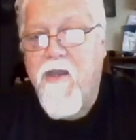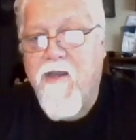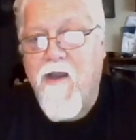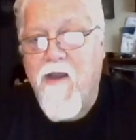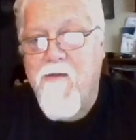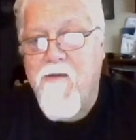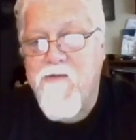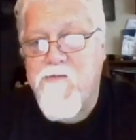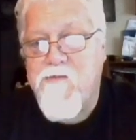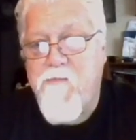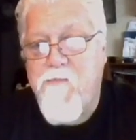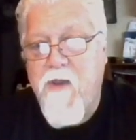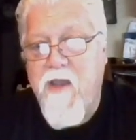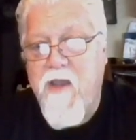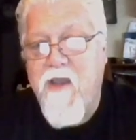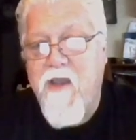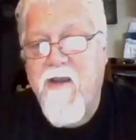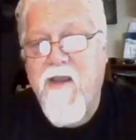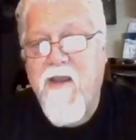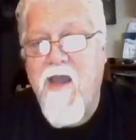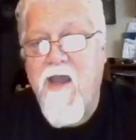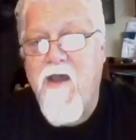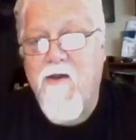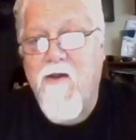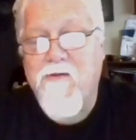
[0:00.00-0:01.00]
comes
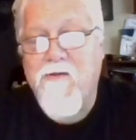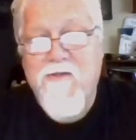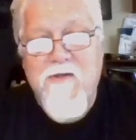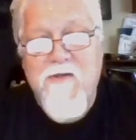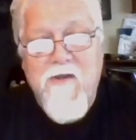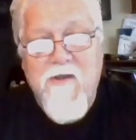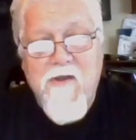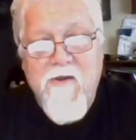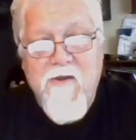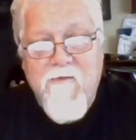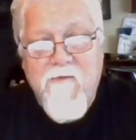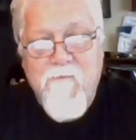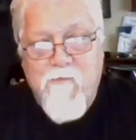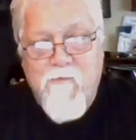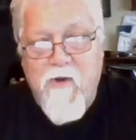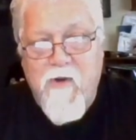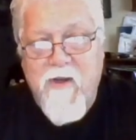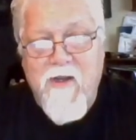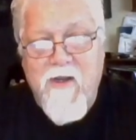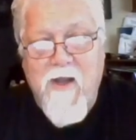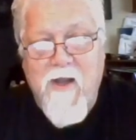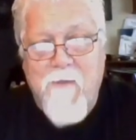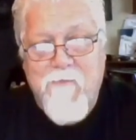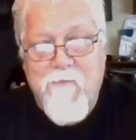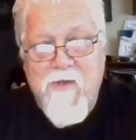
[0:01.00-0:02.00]
back out,
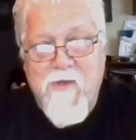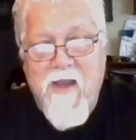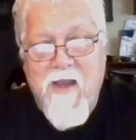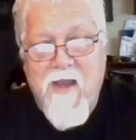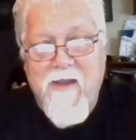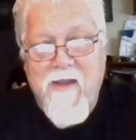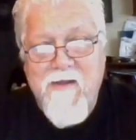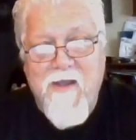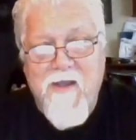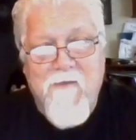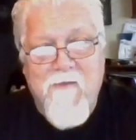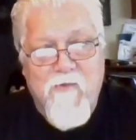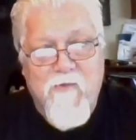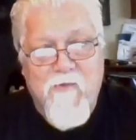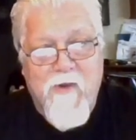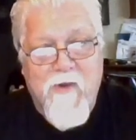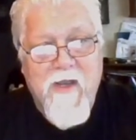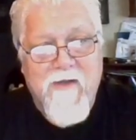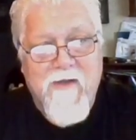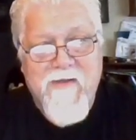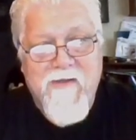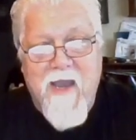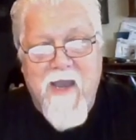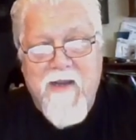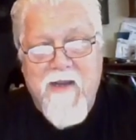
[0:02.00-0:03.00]
bringing up the Knight F3,
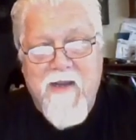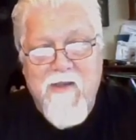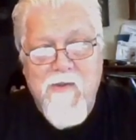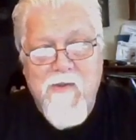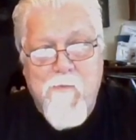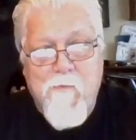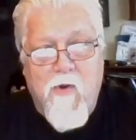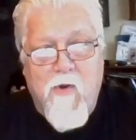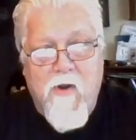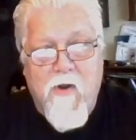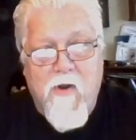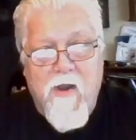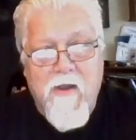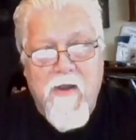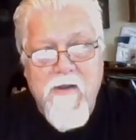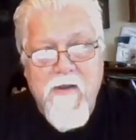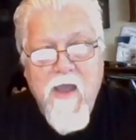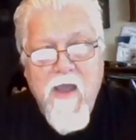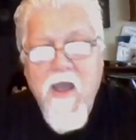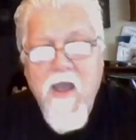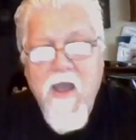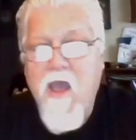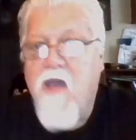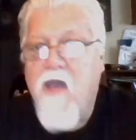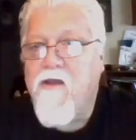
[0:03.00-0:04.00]
attacking the pawn,
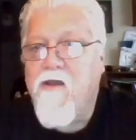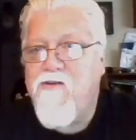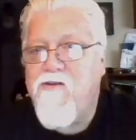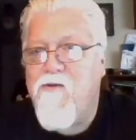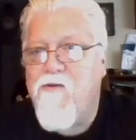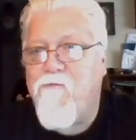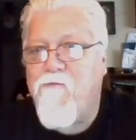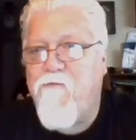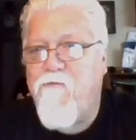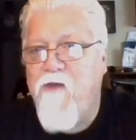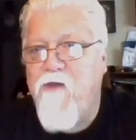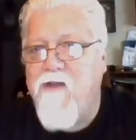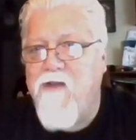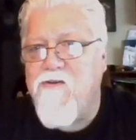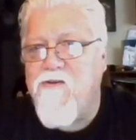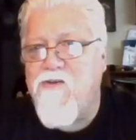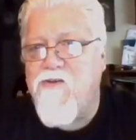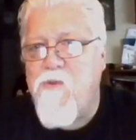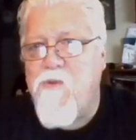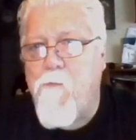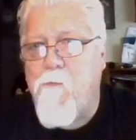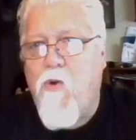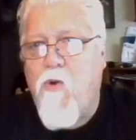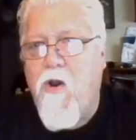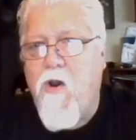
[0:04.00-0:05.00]
defends
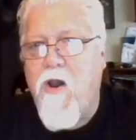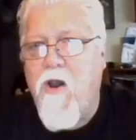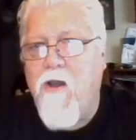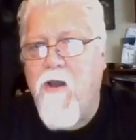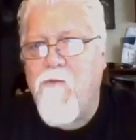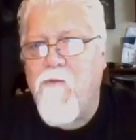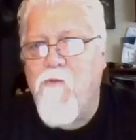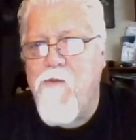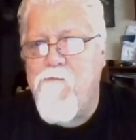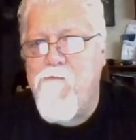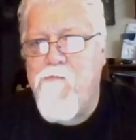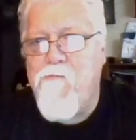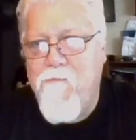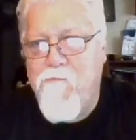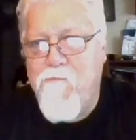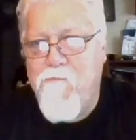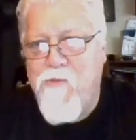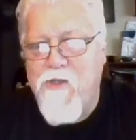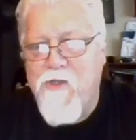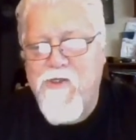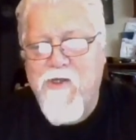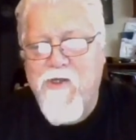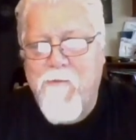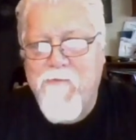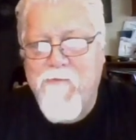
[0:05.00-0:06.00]
the pawn with
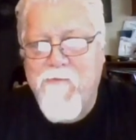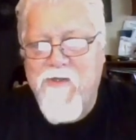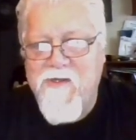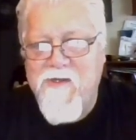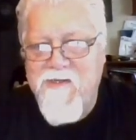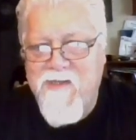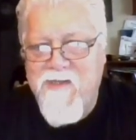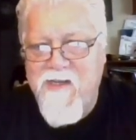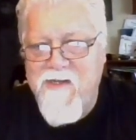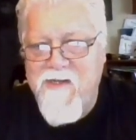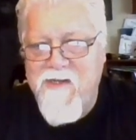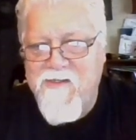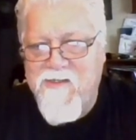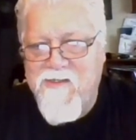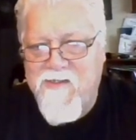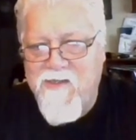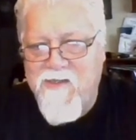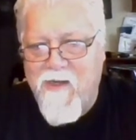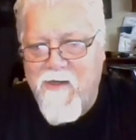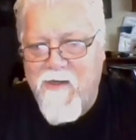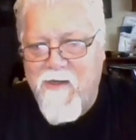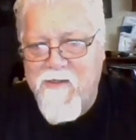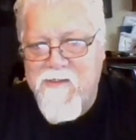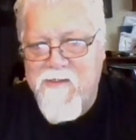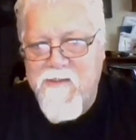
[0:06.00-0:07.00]
bishop to
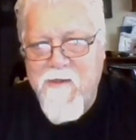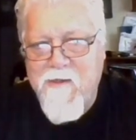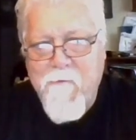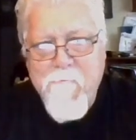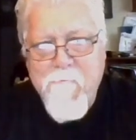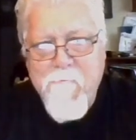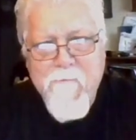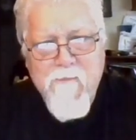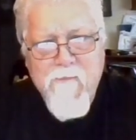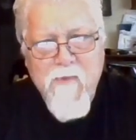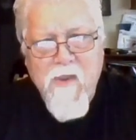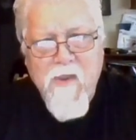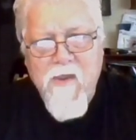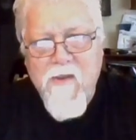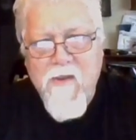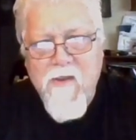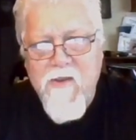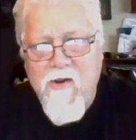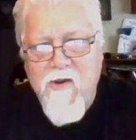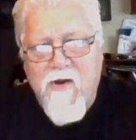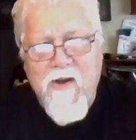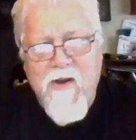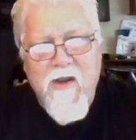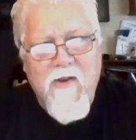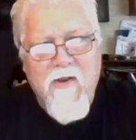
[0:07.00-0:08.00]
D6.
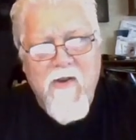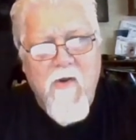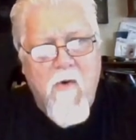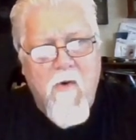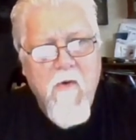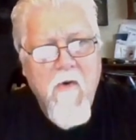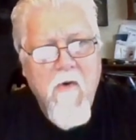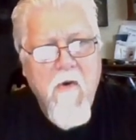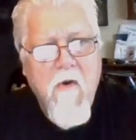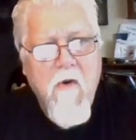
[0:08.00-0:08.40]
You're going to go,